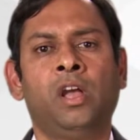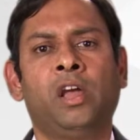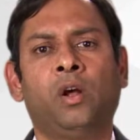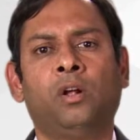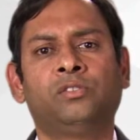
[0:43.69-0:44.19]

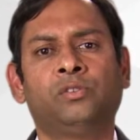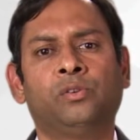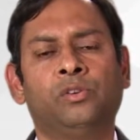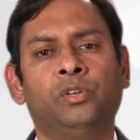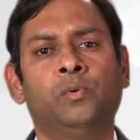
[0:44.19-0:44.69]
and also
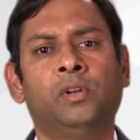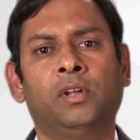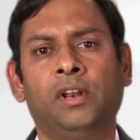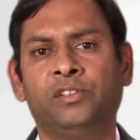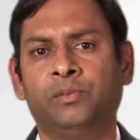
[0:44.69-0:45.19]
dual
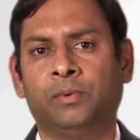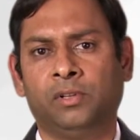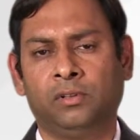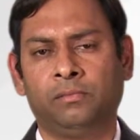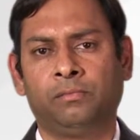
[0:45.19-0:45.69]

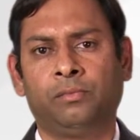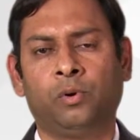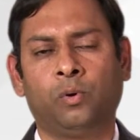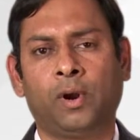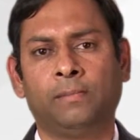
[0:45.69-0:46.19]
eligible
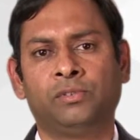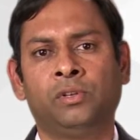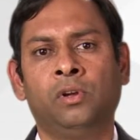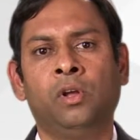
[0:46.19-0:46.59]
programs.